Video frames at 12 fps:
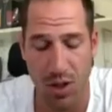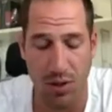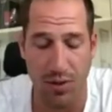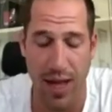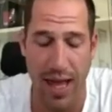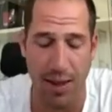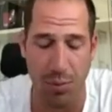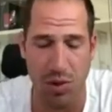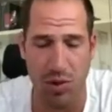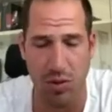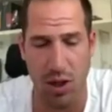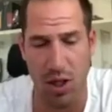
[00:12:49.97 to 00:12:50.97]
The
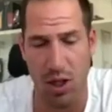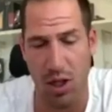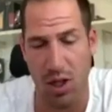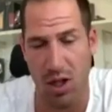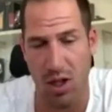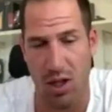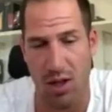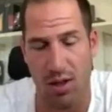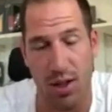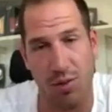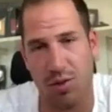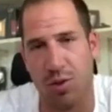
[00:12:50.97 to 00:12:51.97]
atmosphere,
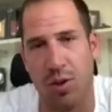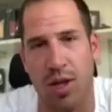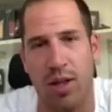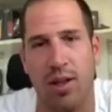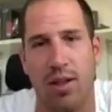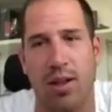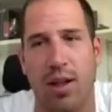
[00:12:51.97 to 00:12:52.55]
it was great.